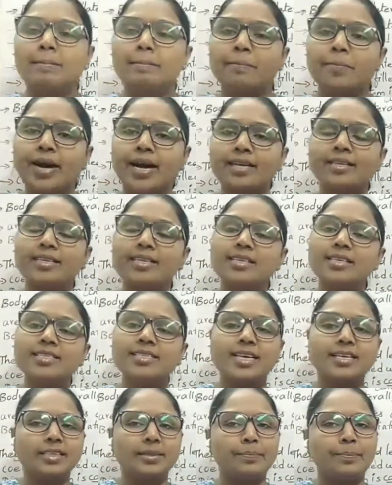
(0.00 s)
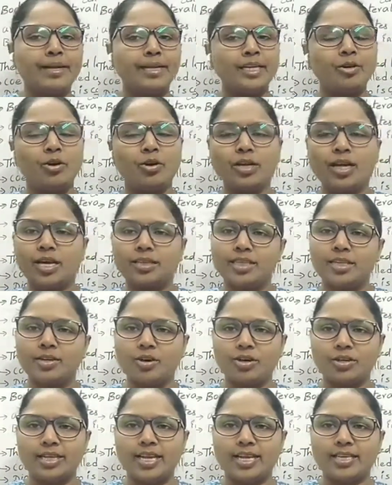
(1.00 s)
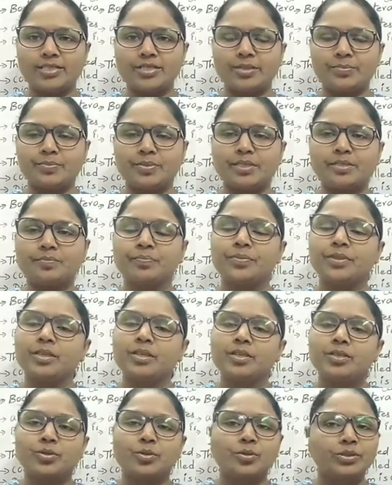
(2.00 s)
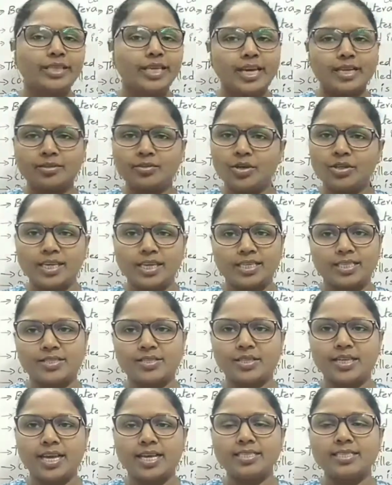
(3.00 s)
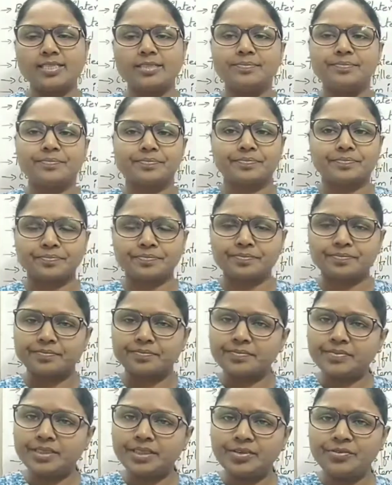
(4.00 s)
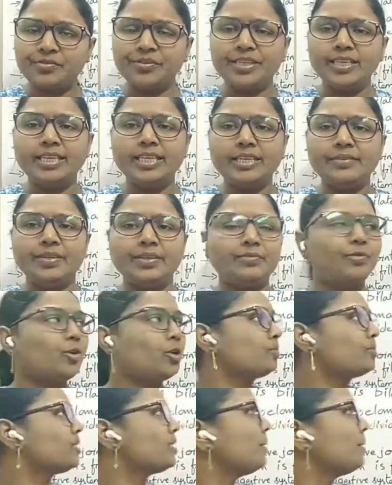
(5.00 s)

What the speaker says: barnacles are depending on other organisms. So they are not considered as free living forms.